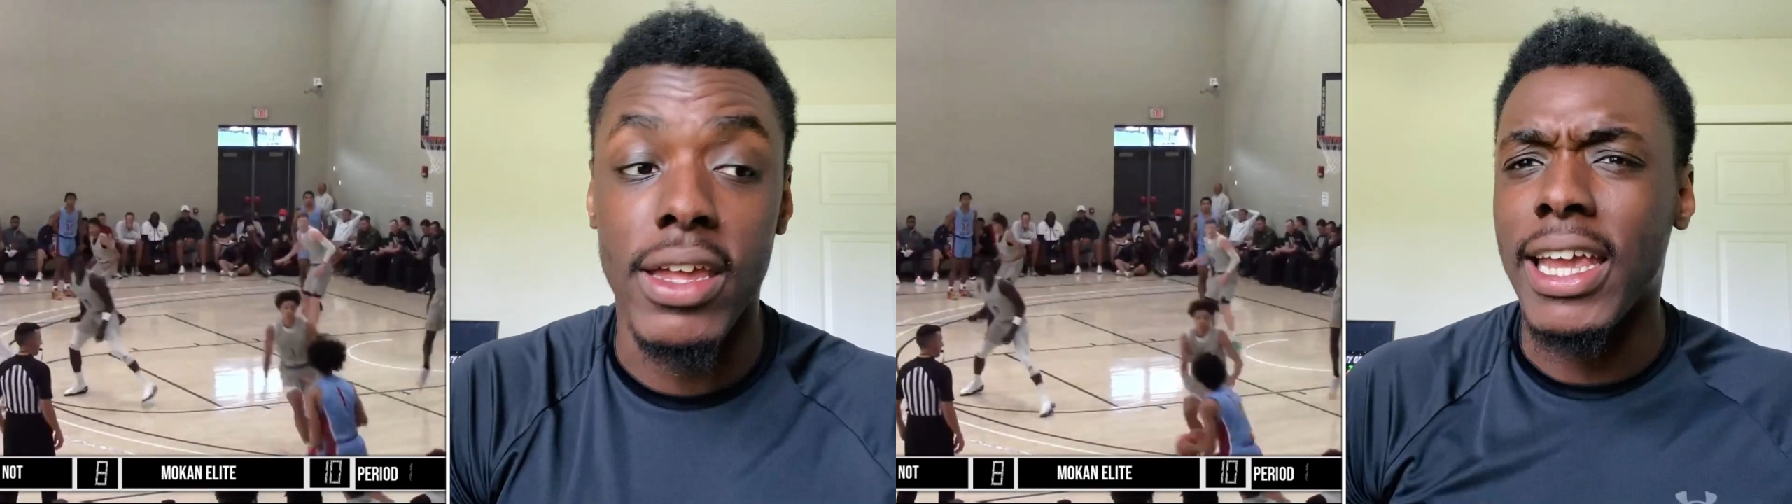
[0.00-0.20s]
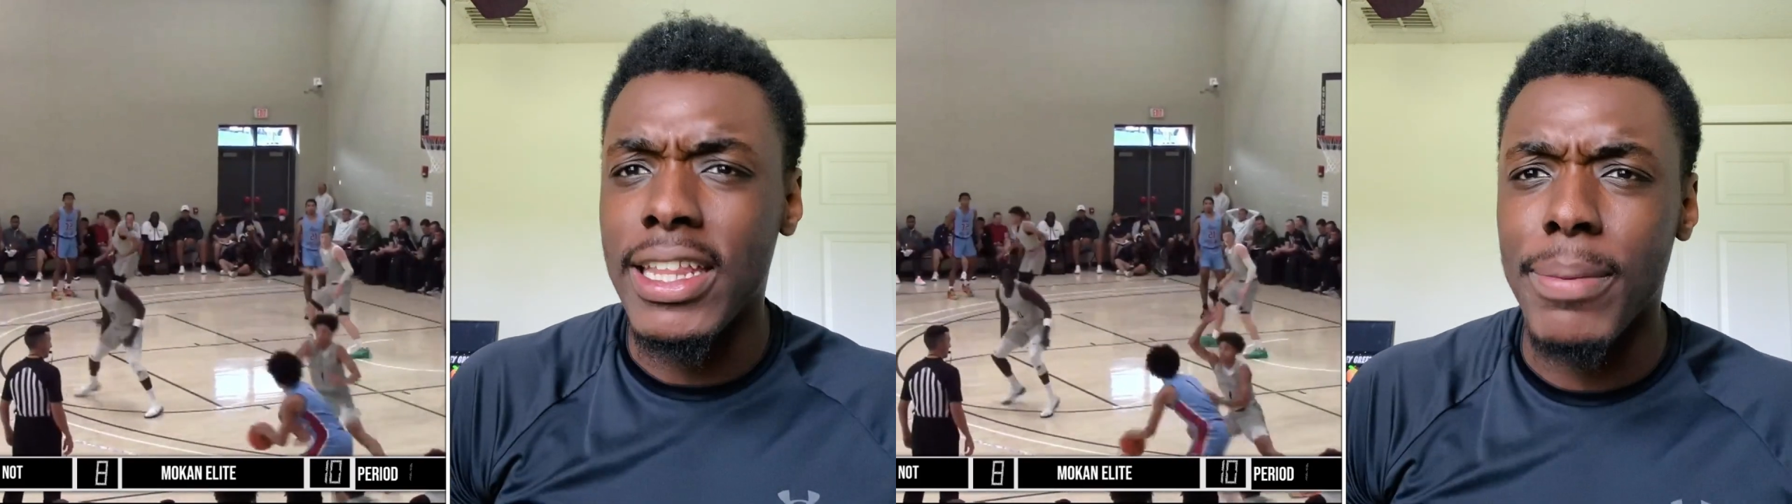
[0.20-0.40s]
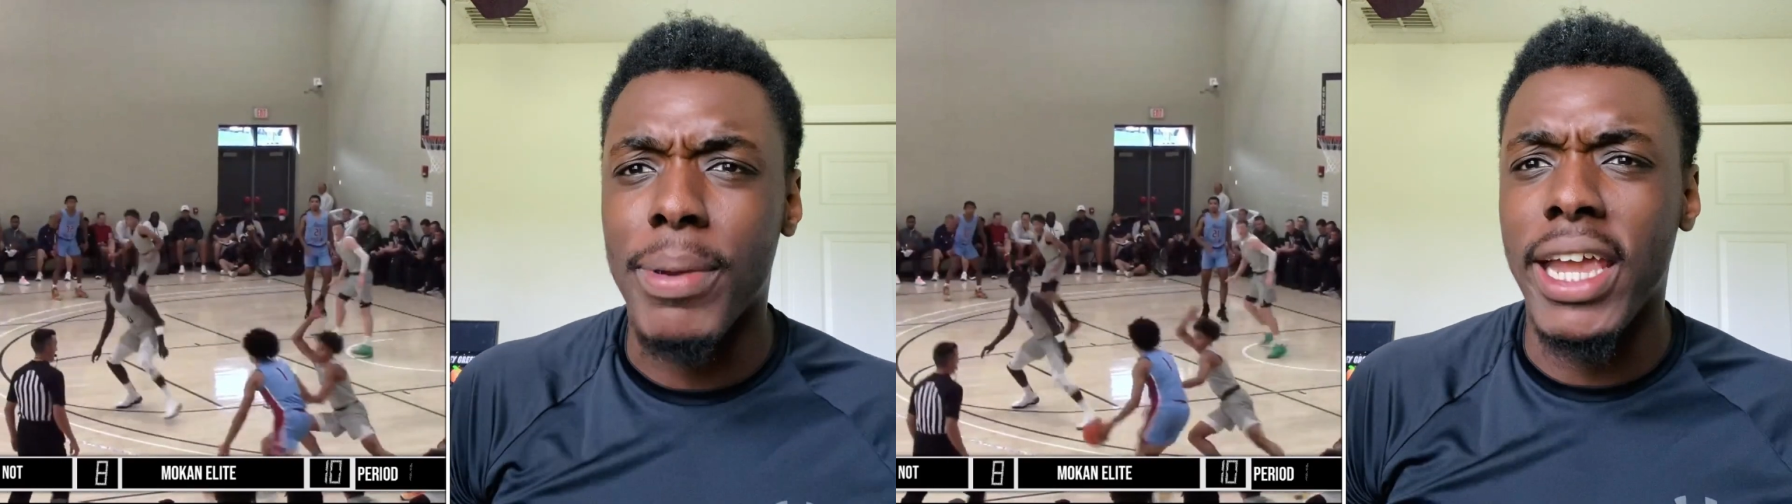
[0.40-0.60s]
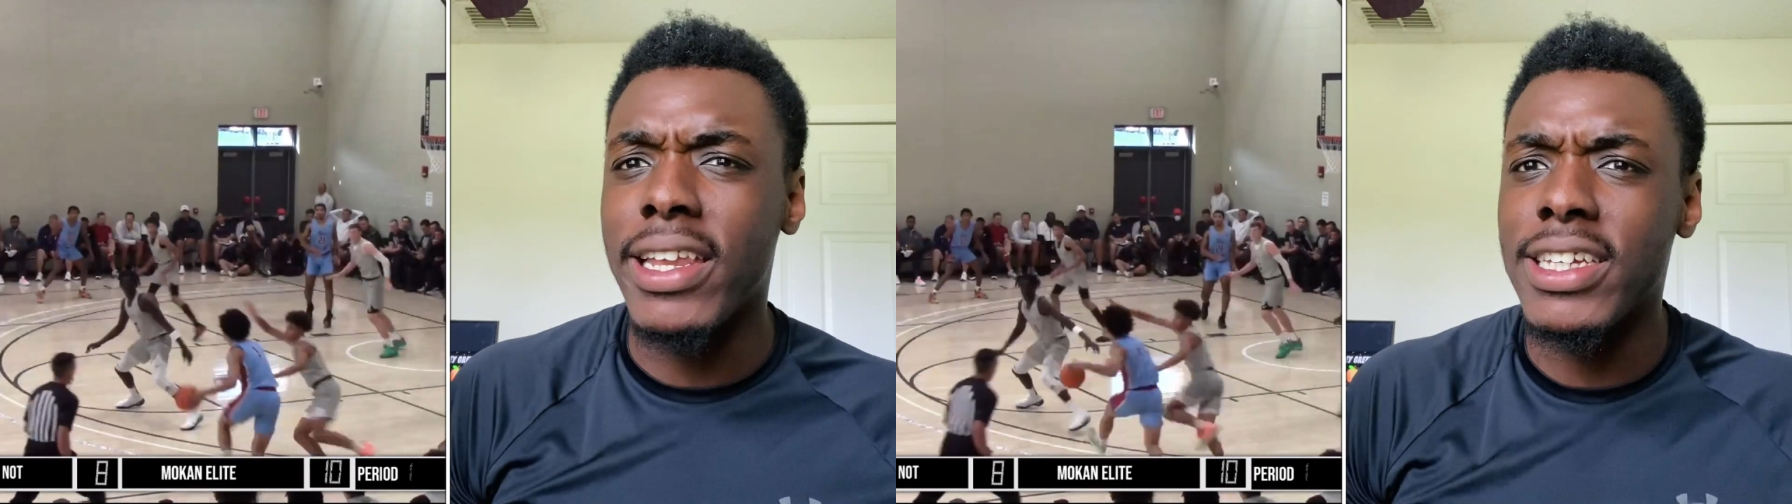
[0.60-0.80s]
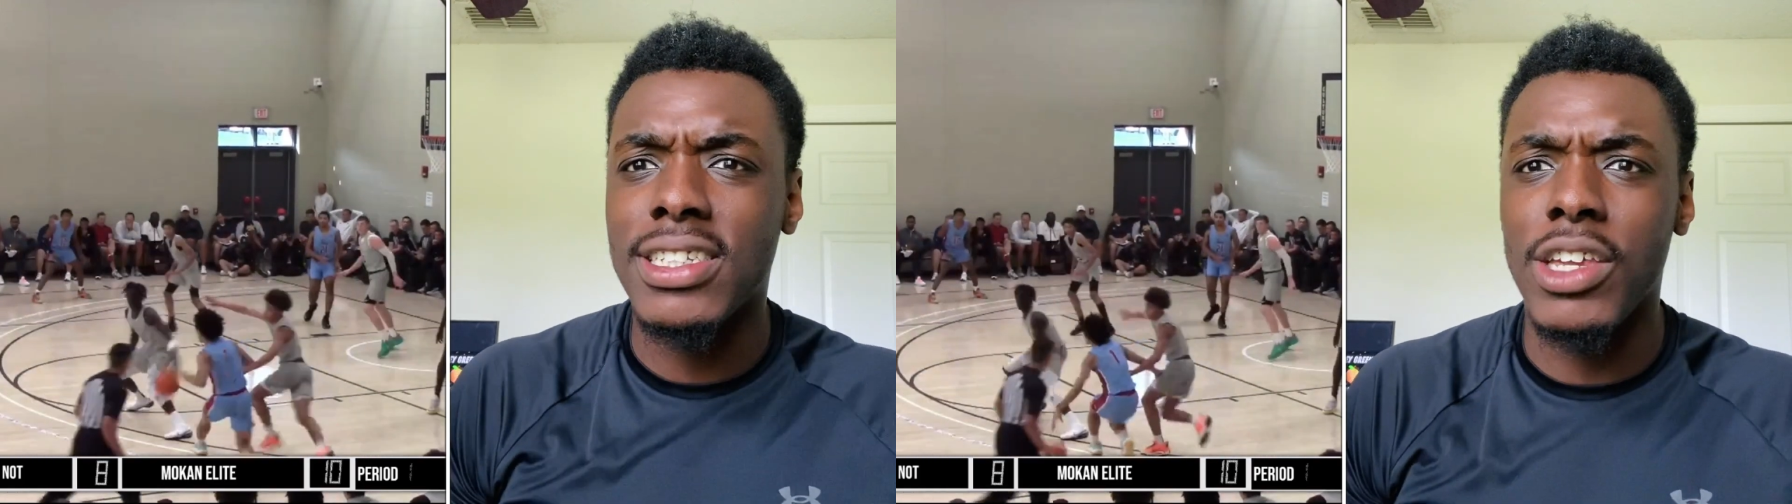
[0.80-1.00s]
In the paint,
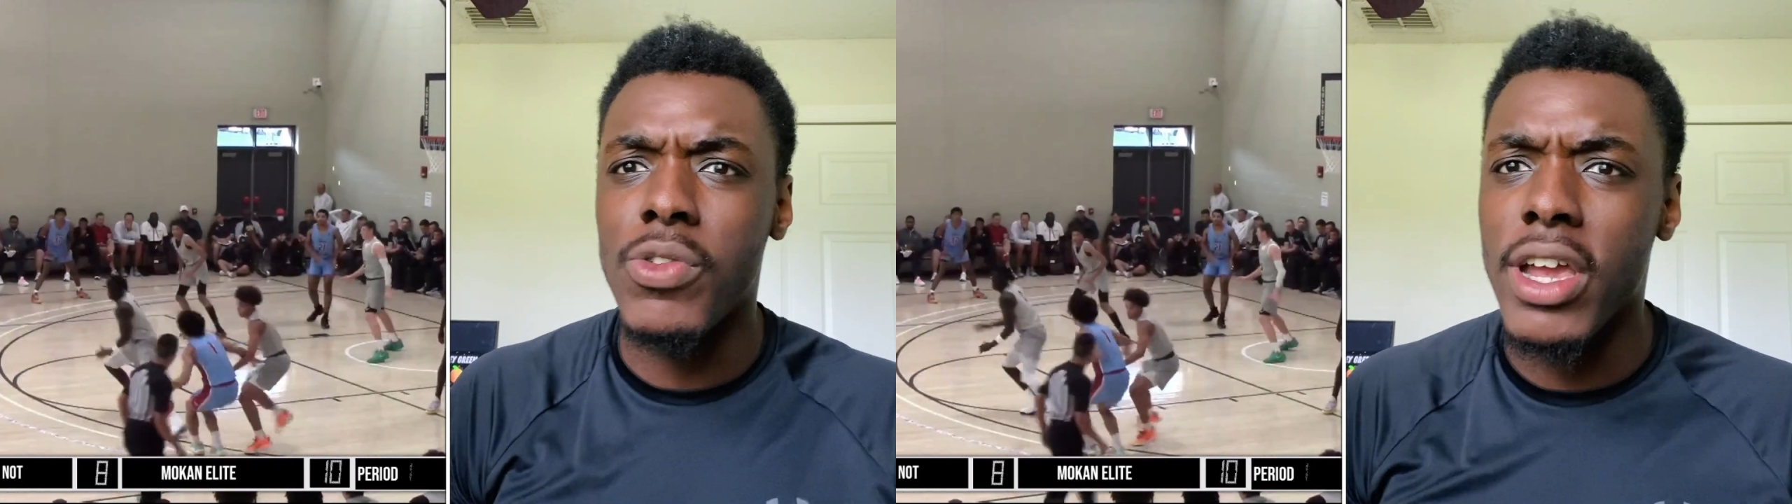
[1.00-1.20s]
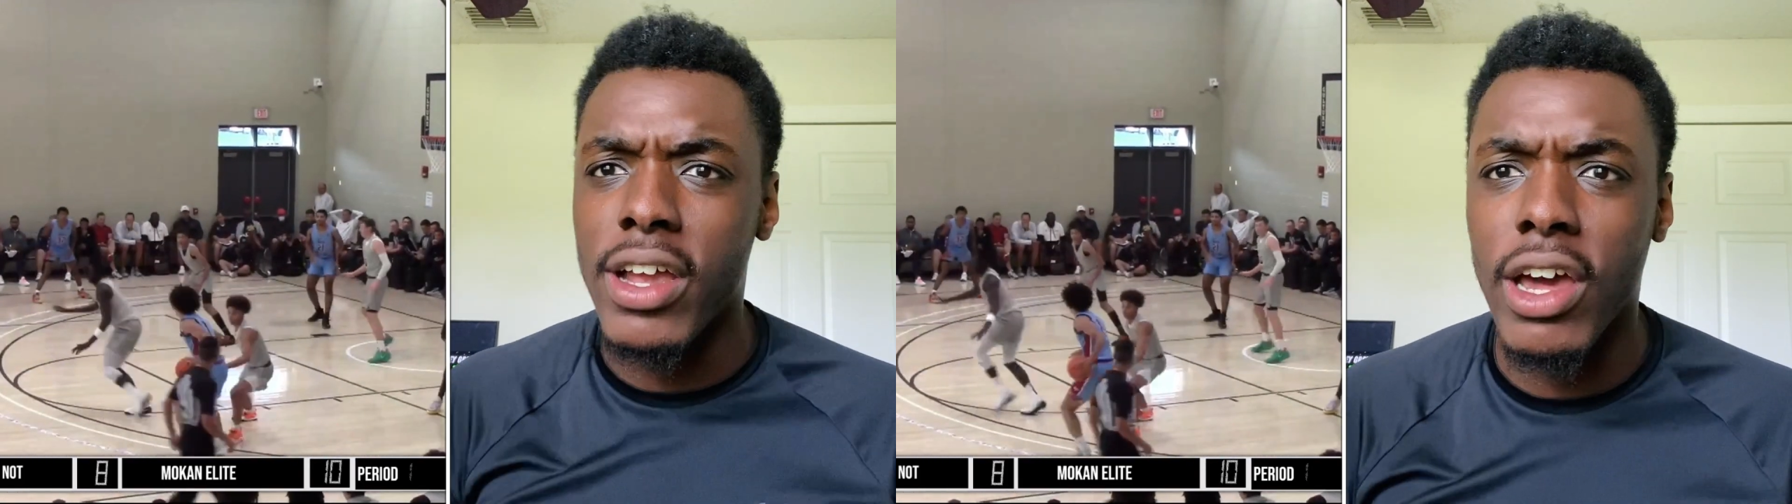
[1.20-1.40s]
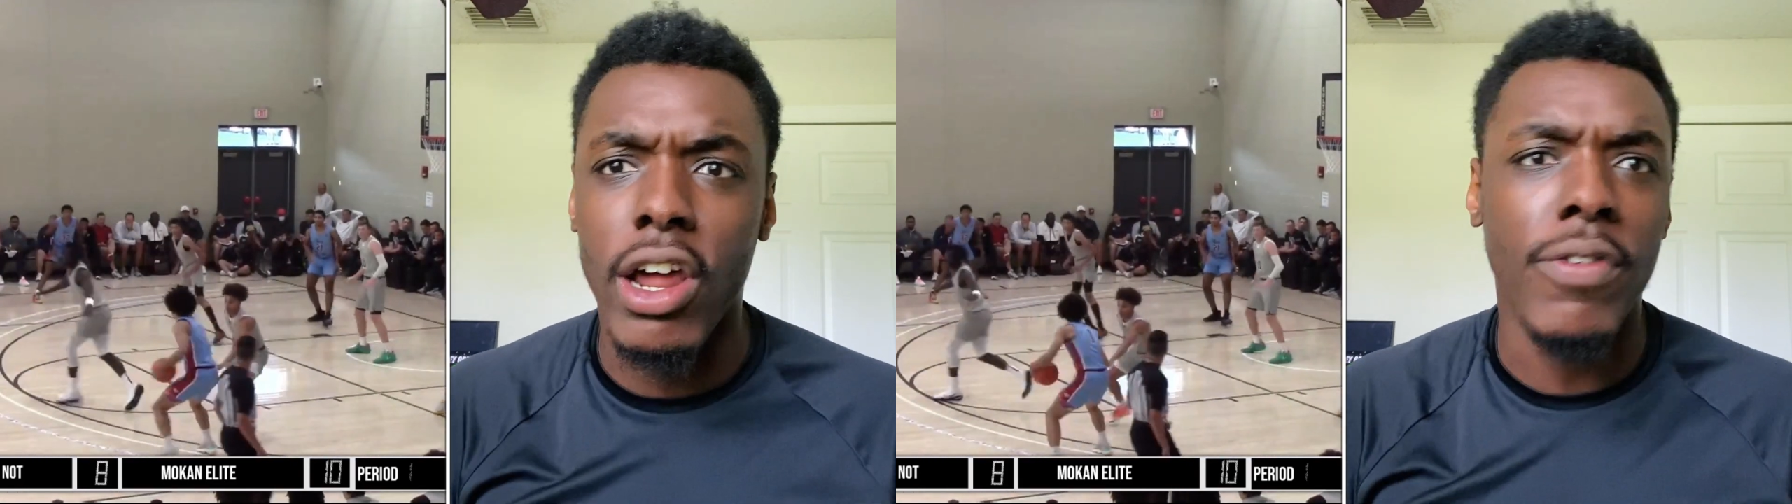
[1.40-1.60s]
let's say you get cut off,